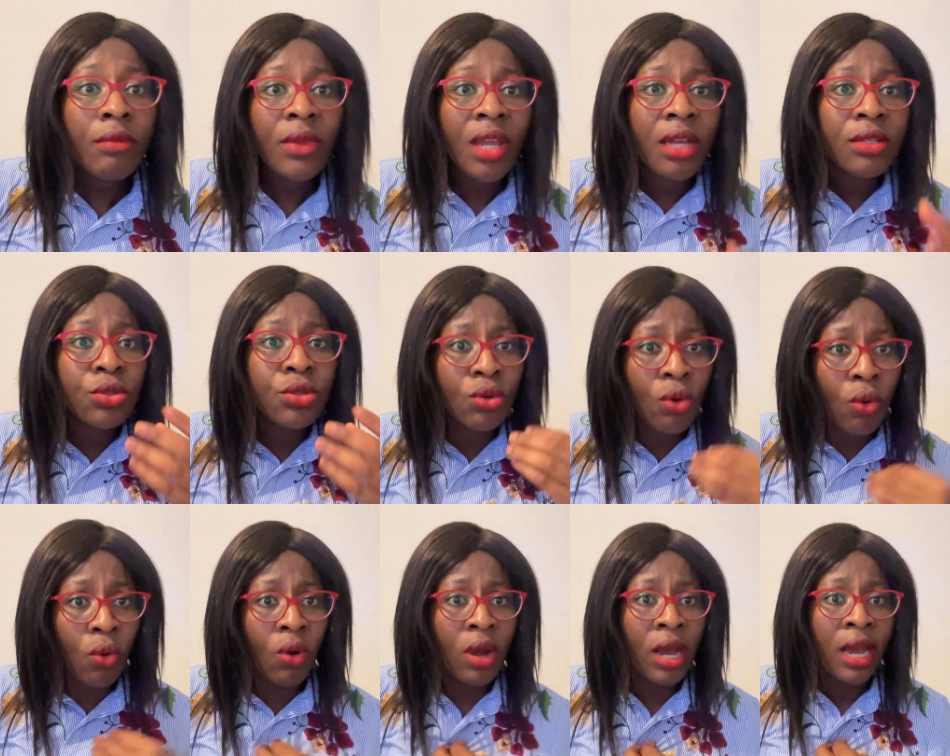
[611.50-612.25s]

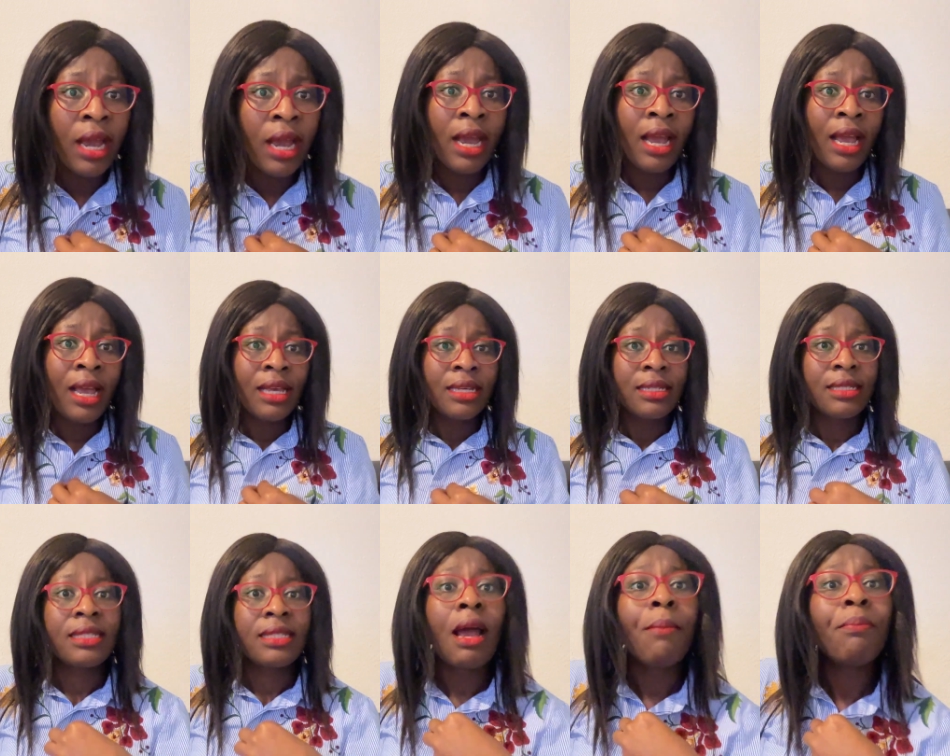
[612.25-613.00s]
So
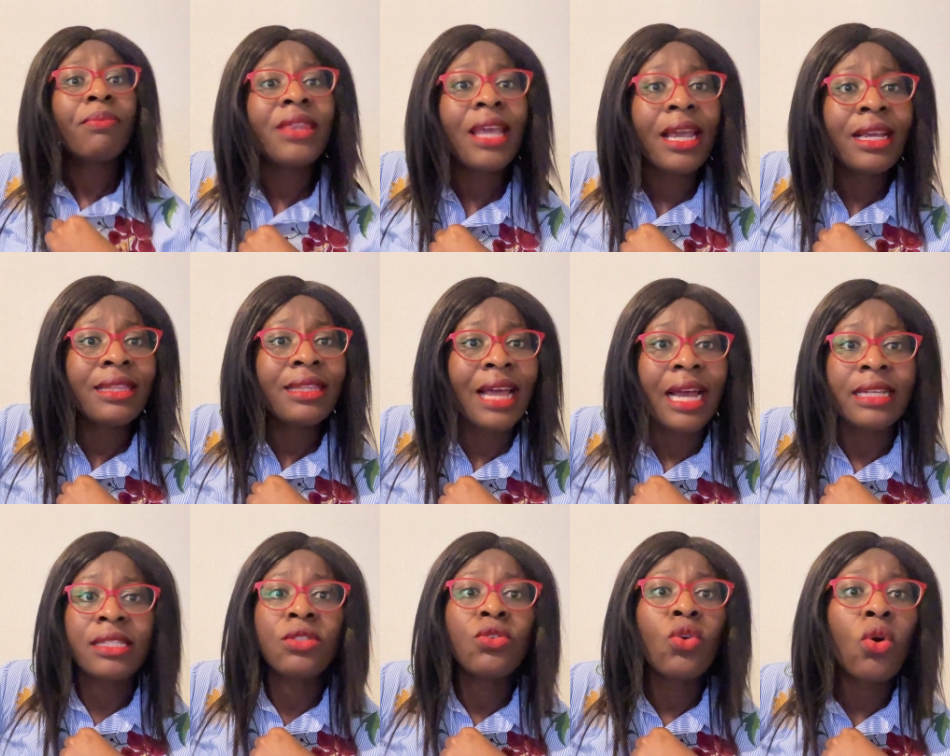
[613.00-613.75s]
something
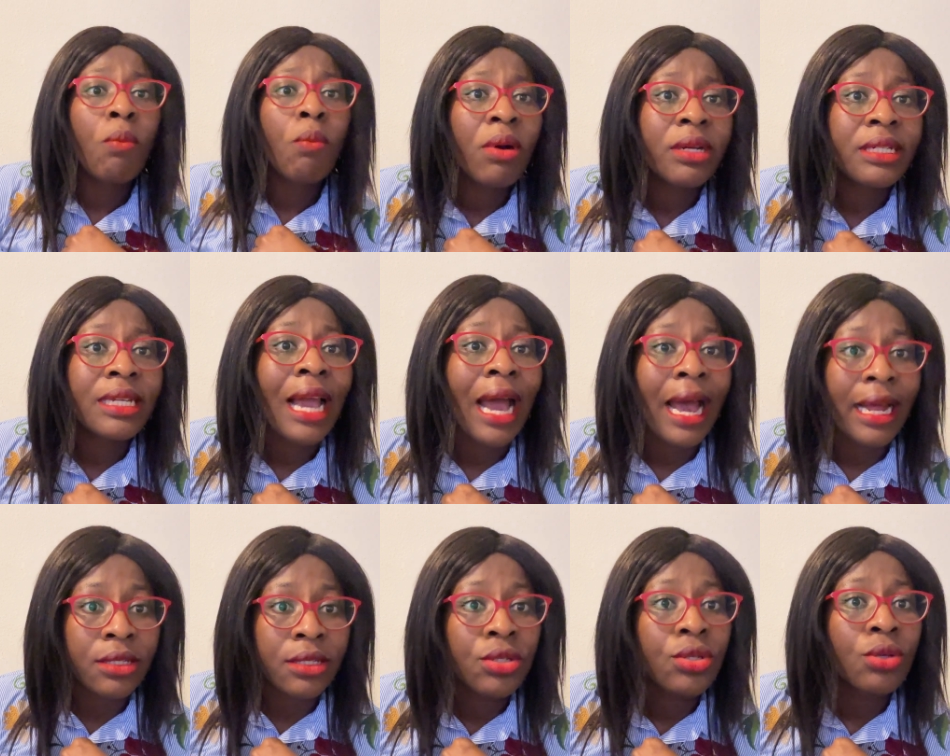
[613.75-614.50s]
that nobody
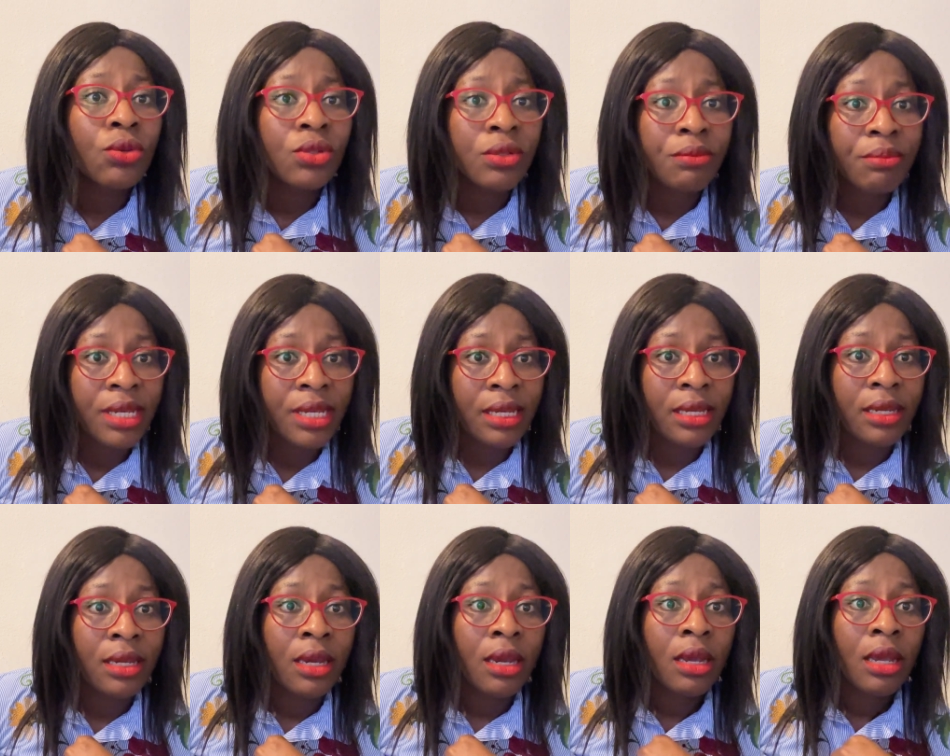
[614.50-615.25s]
had told
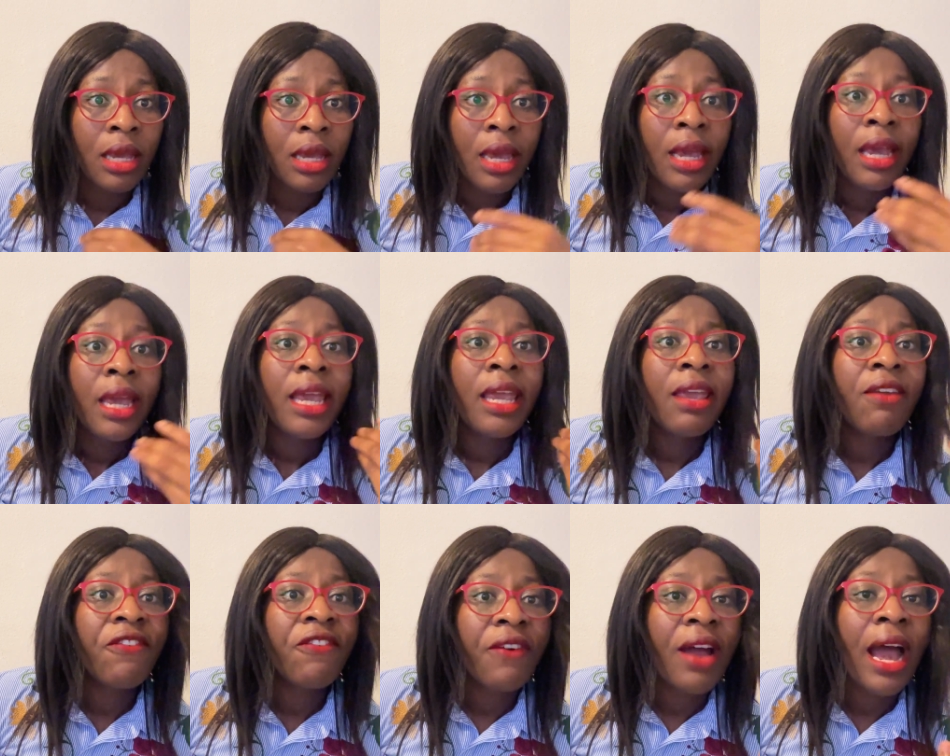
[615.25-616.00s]
me,
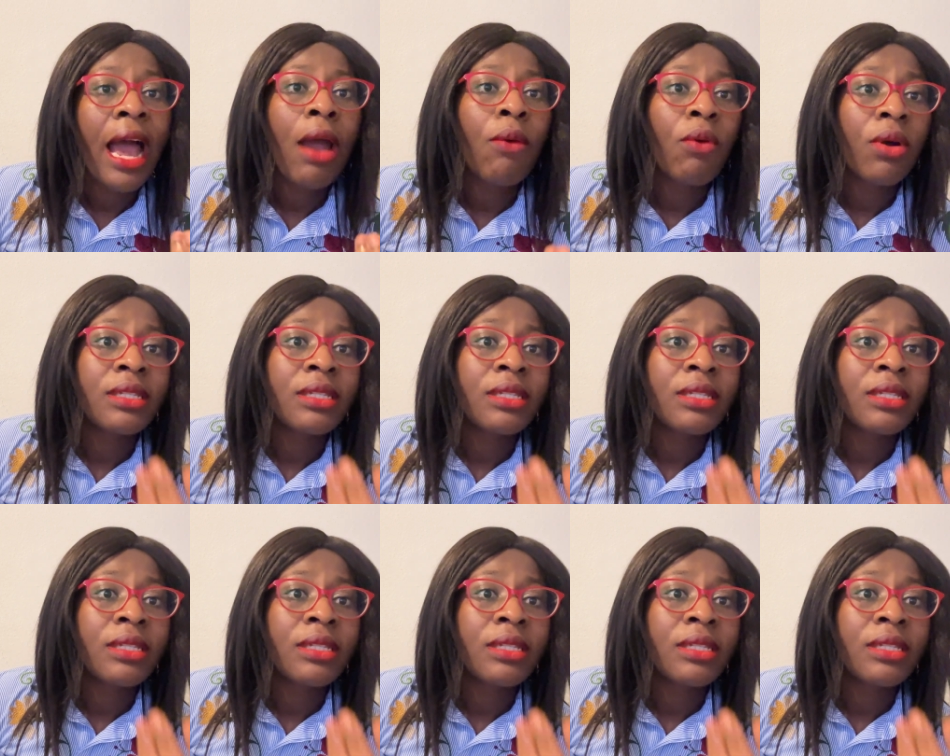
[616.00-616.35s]
if I